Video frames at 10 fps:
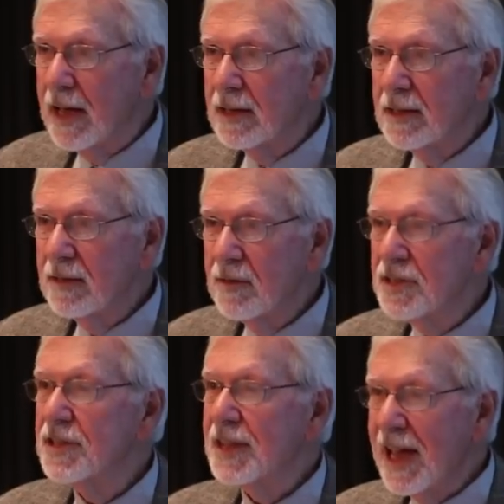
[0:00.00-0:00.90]
it. We
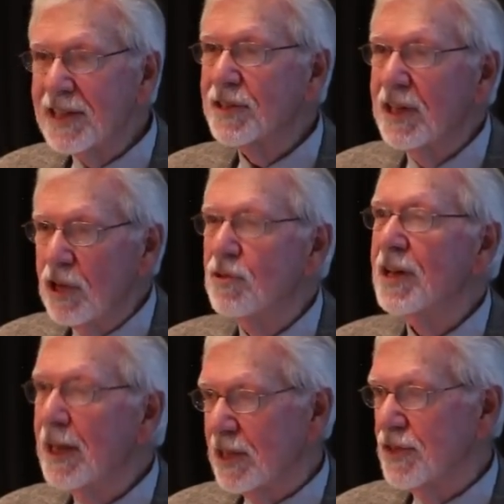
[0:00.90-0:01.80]
just asked, can you
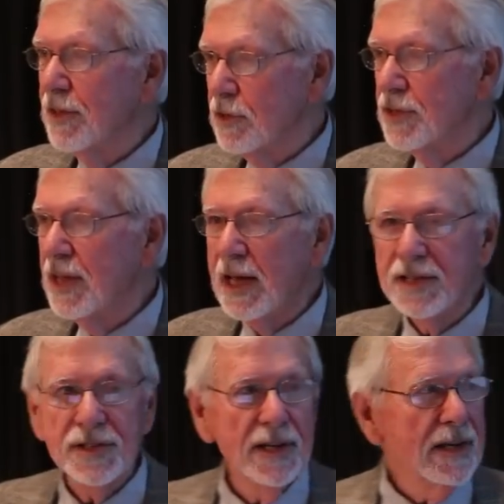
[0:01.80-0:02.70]
tell us those
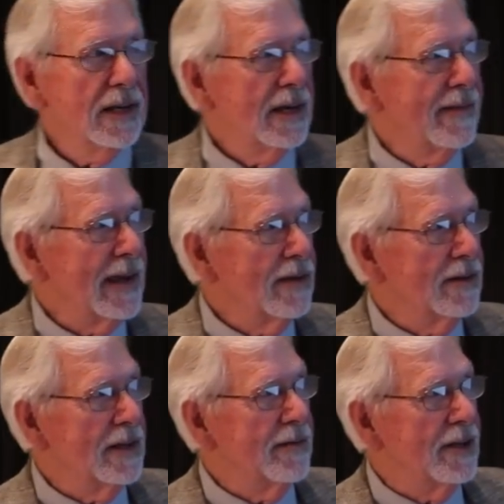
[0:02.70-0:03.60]
dates? And they
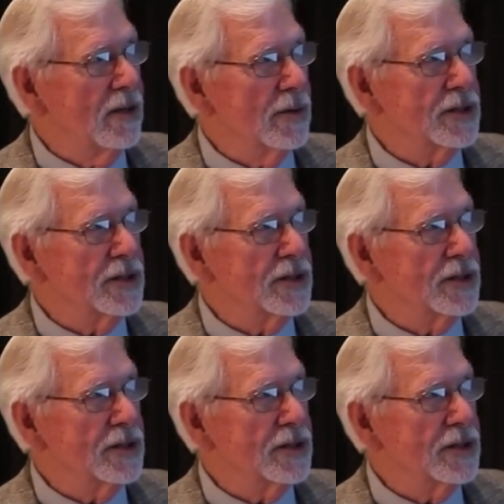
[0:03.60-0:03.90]
couldn't even do